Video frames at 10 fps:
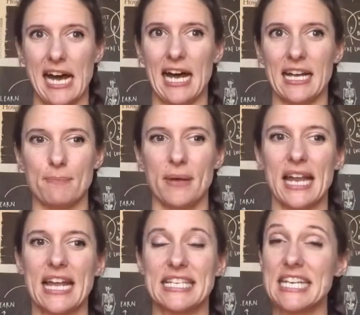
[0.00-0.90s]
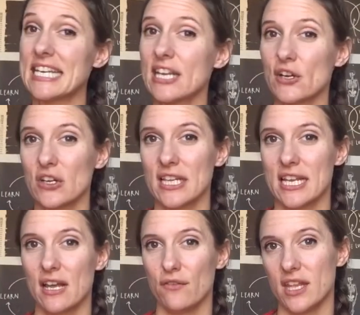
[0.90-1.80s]
Uh, but I did get there early
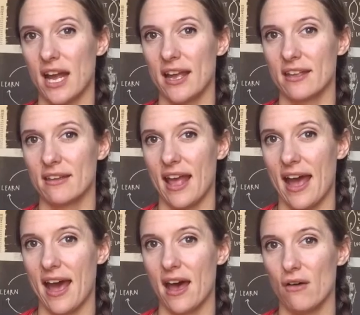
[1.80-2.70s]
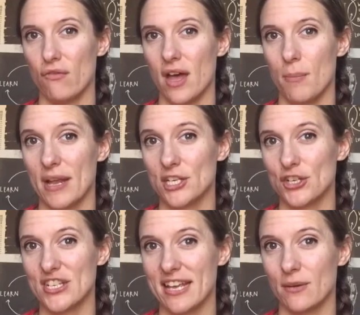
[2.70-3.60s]
enough that I could have a
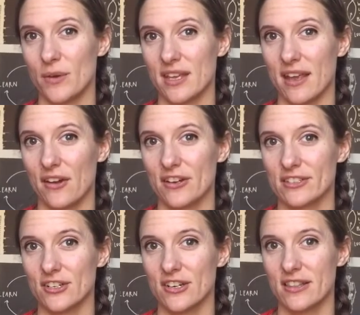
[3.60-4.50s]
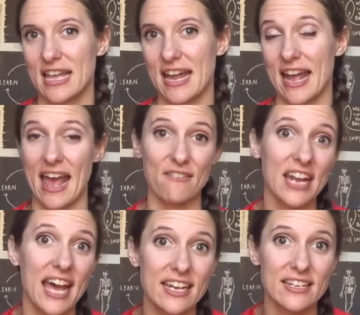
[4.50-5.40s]
picture taken with a character that I
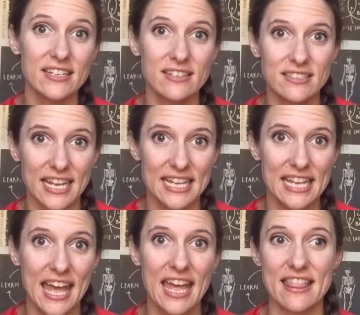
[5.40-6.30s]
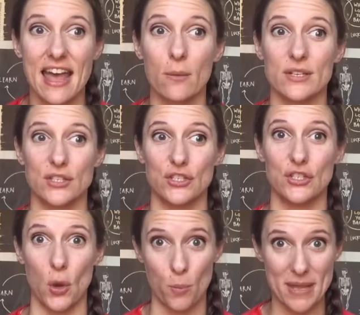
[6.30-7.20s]
haven't had taken yet, and that was
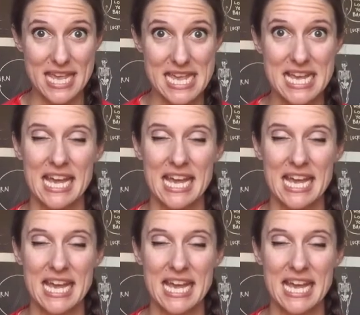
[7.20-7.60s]
Dopey.